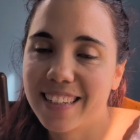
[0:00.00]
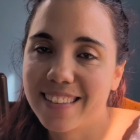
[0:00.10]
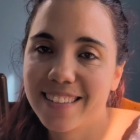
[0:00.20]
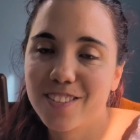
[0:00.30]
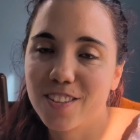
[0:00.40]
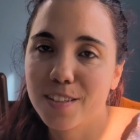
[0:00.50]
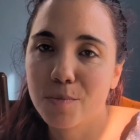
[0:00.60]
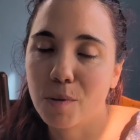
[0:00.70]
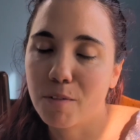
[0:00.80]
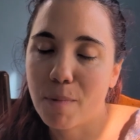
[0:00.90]
it's
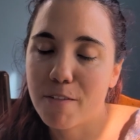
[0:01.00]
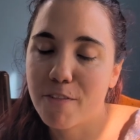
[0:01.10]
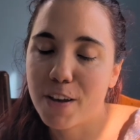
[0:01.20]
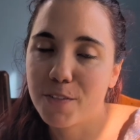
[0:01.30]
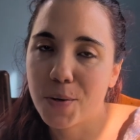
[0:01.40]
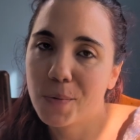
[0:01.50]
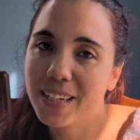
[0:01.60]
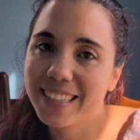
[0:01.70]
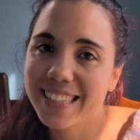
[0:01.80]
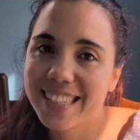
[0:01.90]
just one of my favorite
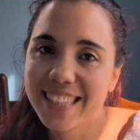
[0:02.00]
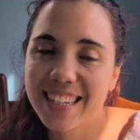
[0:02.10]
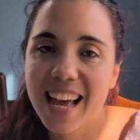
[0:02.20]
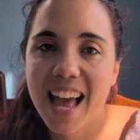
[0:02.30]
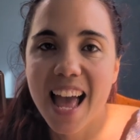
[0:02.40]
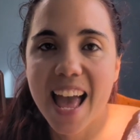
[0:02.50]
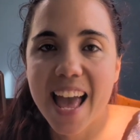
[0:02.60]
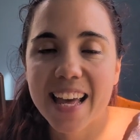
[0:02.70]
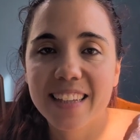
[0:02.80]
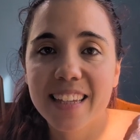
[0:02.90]
ones.
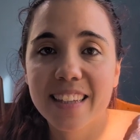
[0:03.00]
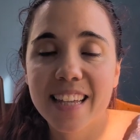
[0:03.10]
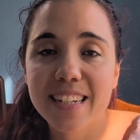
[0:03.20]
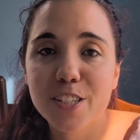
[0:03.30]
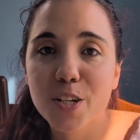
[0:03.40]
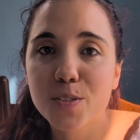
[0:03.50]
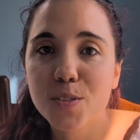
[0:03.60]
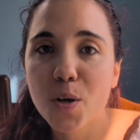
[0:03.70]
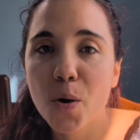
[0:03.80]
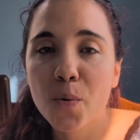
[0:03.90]
And there's
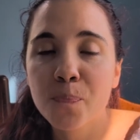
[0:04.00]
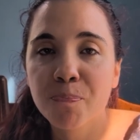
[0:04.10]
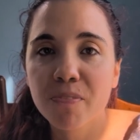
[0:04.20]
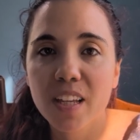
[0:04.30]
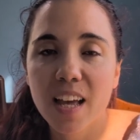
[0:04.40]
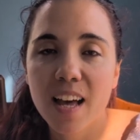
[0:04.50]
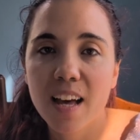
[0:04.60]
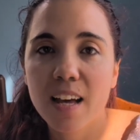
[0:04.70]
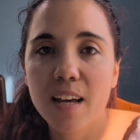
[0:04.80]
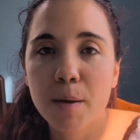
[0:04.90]
also
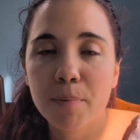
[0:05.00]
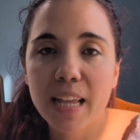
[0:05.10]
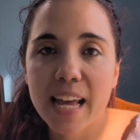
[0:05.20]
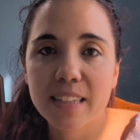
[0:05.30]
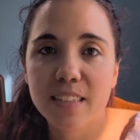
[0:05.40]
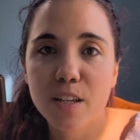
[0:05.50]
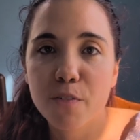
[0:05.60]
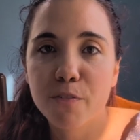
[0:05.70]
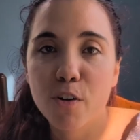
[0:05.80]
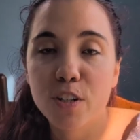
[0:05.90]
a blend
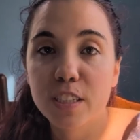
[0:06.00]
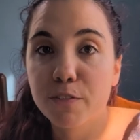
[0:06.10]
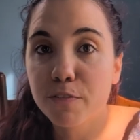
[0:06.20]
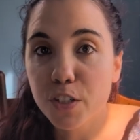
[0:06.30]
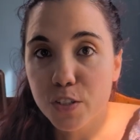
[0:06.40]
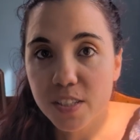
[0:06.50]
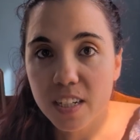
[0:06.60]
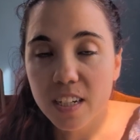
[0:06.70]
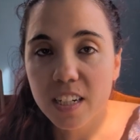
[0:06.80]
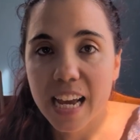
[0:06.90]
for
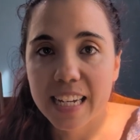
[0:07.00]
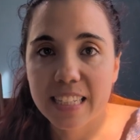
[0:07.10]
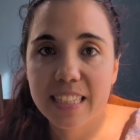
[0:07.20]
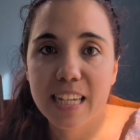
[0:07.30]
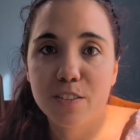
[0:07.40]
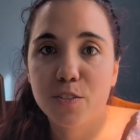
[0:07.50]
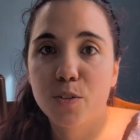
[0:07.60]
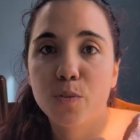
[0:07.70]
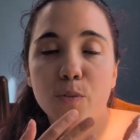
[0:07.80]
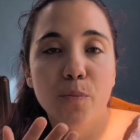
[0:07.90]
diffuser, and it tells
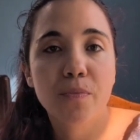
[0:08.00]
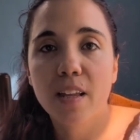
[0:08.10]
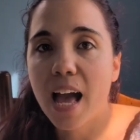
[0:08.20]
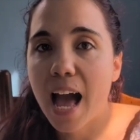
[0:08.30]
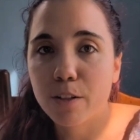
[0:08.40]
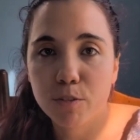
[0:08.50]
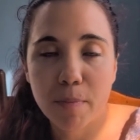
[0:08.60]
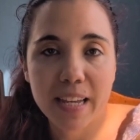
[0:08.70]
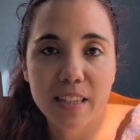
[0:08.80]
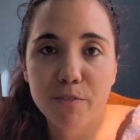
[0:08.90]
you how to
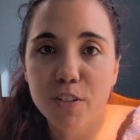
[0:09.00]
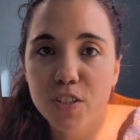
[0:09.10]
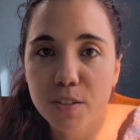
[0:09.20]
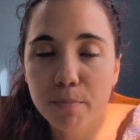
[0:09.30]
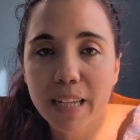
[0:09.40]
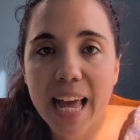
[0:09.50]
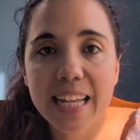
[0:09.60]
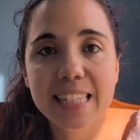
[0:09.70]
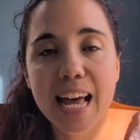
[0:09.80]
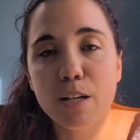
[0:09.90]
make diffuser
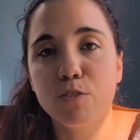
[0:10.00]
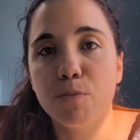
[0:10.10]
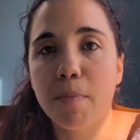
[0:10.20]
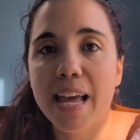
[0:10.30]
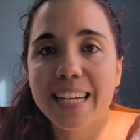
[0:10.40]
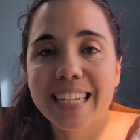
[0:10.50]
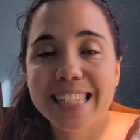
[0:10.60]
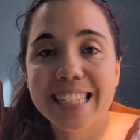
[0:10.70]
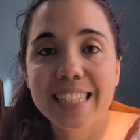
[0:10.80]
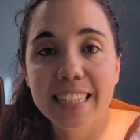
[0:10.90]
blends, how to make a
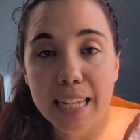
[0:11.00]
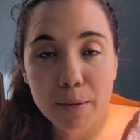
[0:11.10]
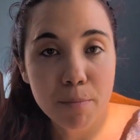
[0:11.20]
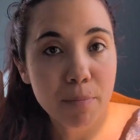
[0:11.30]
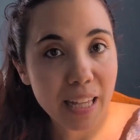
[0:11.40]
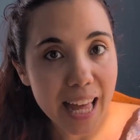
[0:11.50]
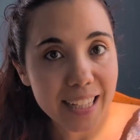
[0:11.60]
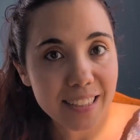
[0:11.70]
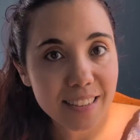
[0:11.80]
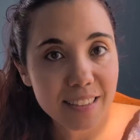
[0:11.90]
steam
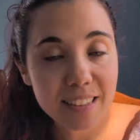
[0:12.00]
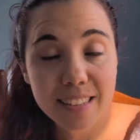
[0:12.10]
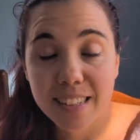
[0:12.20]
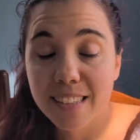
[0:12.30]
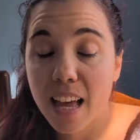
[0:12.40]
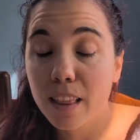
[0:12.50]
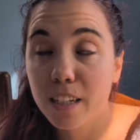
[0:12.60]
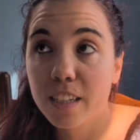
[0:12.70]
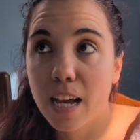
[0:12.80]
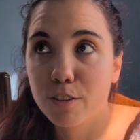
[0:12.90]
blend. Since I
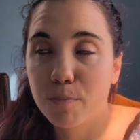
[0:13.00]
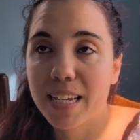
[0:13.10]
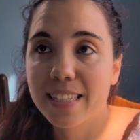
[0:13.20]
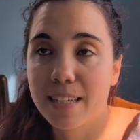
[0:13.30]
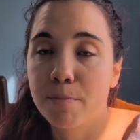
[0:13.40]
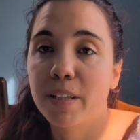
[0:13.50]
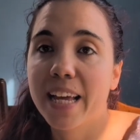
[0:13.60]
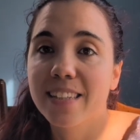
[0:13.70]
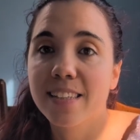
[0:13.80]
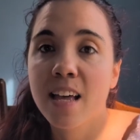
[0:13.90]
learned how to make steam
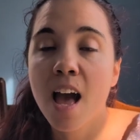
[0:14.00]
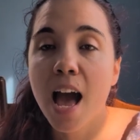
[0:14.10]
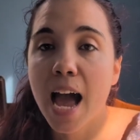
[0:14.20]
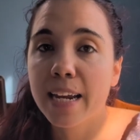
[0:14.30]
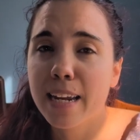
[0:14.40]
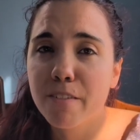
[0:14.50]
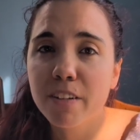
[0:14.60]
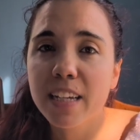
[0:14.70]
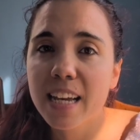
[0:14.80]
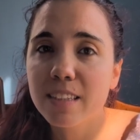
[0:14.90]
blends, I
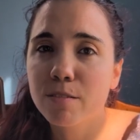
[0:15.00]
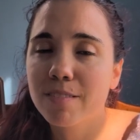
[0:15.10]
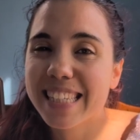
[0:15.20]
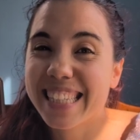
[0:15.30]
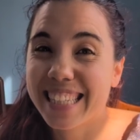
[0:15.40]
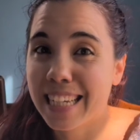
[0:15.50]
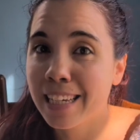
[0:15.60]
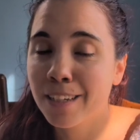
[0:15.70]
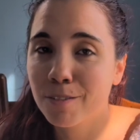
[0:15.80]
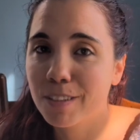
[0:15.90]
never get
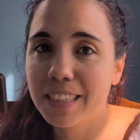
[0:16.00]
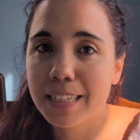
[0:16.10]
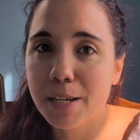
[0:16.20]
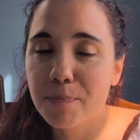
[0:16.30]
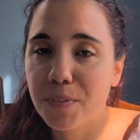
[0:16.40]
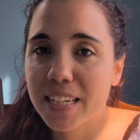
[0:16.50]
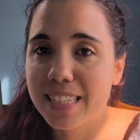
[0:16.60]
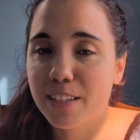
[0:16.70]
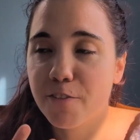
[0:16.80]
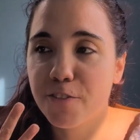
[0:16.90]
sick really,
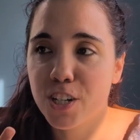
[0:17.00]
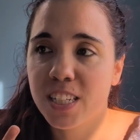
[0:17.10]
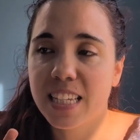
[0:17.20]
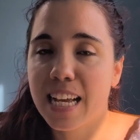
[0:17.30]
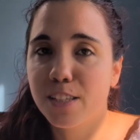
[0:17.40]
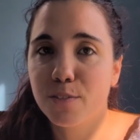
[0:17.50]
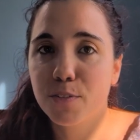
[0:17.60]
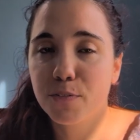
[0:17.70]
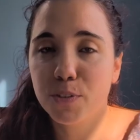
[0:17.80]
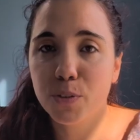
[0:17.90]
because the first signs of
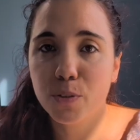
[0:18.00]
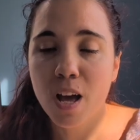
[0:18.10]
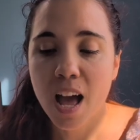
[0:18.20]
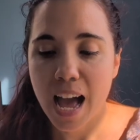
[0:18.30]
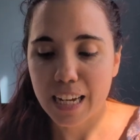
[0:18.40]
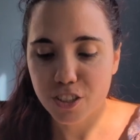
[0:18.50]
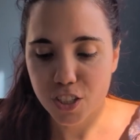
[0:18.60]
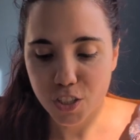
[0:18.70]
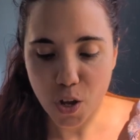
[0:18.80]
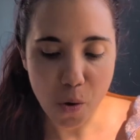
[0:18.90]
a flu, I
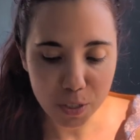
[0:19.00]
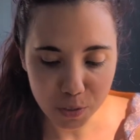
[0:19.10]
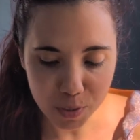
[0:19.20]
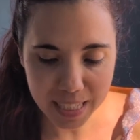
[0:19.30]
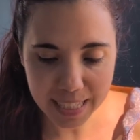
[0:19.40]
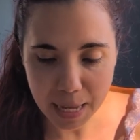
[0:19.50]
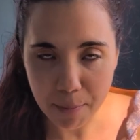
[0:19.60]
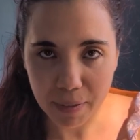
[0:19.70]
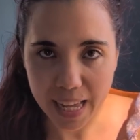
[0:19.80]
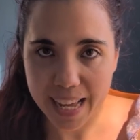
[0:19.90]
just go and do a
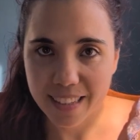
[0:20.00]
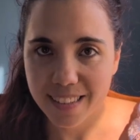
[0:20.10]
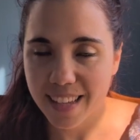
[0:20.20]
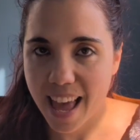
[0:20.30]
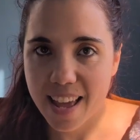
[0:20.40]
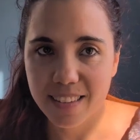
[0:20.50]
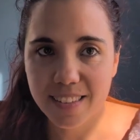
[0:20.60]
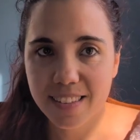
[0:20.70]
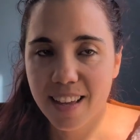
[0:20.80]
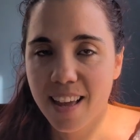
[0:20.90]
steam blend and
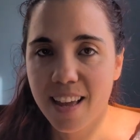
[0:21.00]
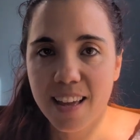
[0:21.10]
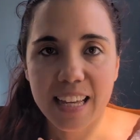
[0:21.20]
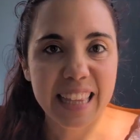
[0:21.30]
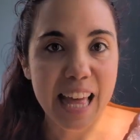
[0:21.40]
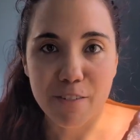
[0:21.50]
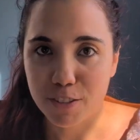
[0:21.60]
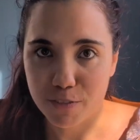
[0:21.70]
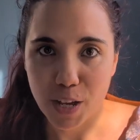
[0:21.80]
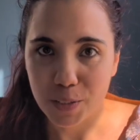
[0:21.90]
it
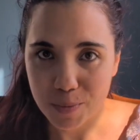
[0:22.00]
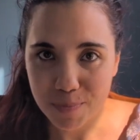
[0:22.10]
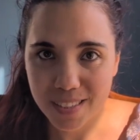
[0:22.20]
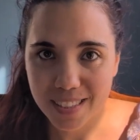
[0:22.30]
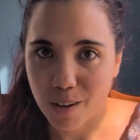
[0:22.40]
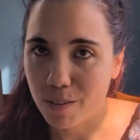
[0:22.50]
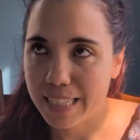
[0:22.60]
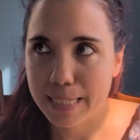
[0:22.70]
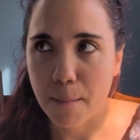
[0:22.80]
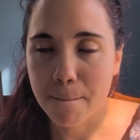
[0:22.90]
never develops. So
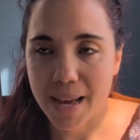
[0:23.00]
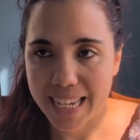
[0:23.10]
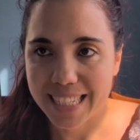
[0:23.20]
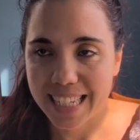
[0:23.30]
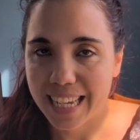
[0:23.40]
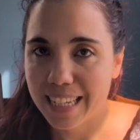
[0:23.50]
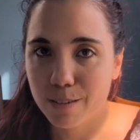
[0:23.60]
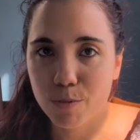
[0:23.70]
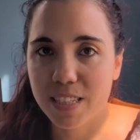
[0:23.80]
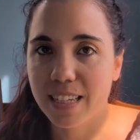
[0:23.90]
it's amazing.
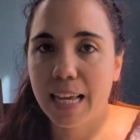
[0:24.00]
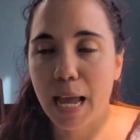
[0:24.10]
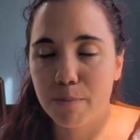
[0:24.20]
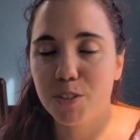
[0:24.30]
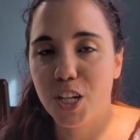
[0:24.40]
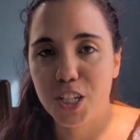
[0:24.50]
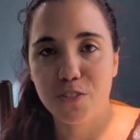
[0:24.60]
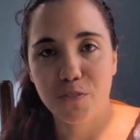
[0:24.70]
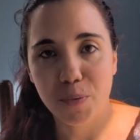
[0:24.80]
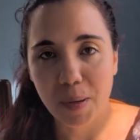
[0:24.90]
It was a game
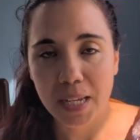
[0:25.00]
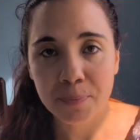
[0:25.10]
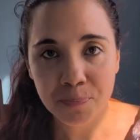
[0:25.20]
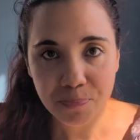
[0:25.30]
changer for me.